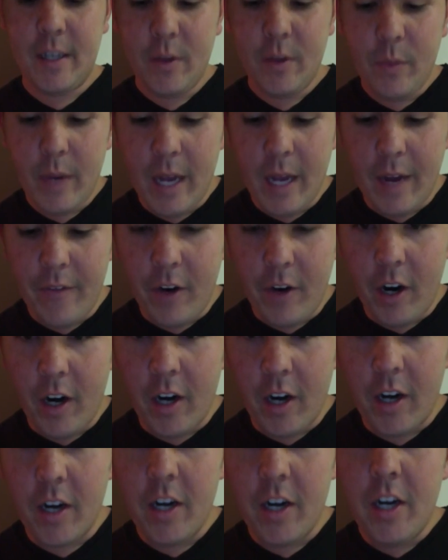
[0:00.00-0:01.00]
we have
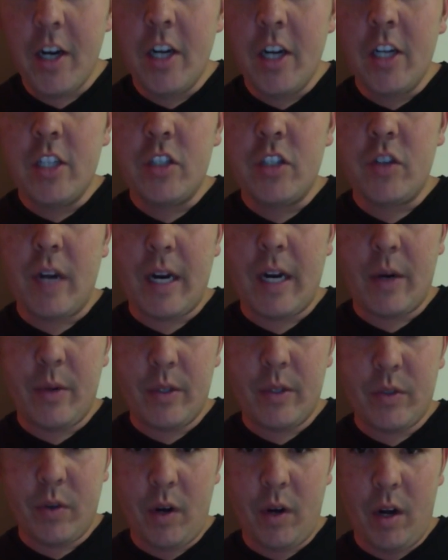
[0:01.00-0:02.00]
our
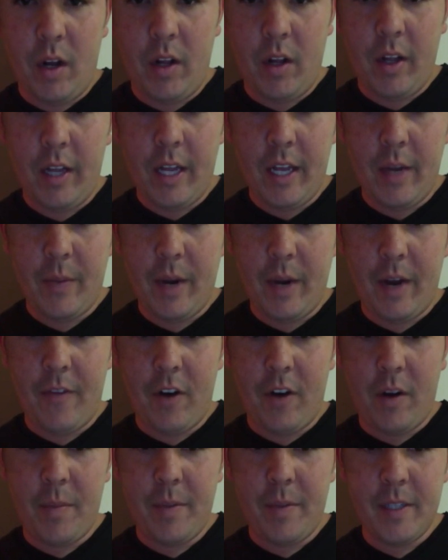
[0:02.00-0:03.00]
triquetral, and we have
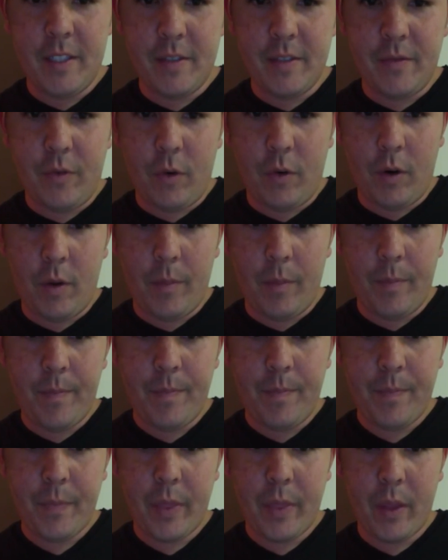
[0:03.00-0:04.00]
our pisiform
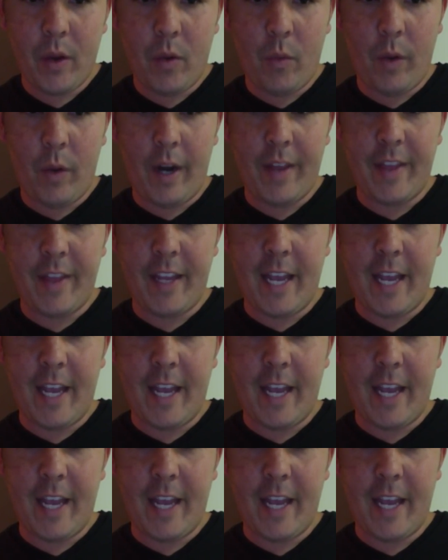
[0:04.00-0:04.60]
right at the